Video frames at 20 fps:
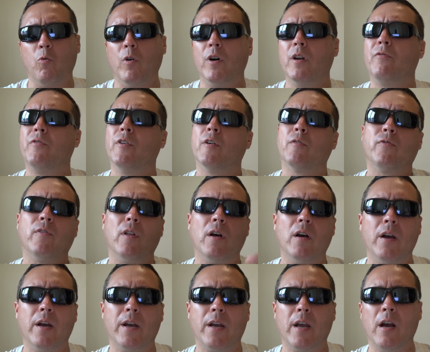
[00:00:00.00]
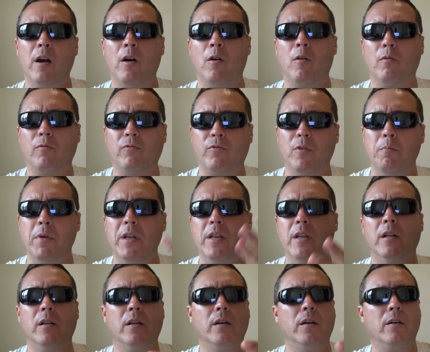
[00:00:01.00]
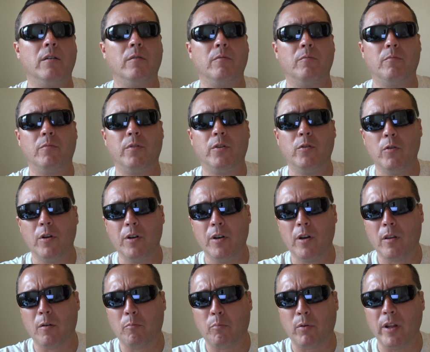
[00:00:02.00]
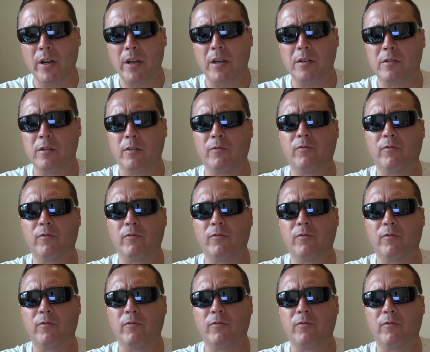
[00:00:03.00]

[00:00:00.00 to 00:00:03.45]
what if you're flying out from Manila to another place?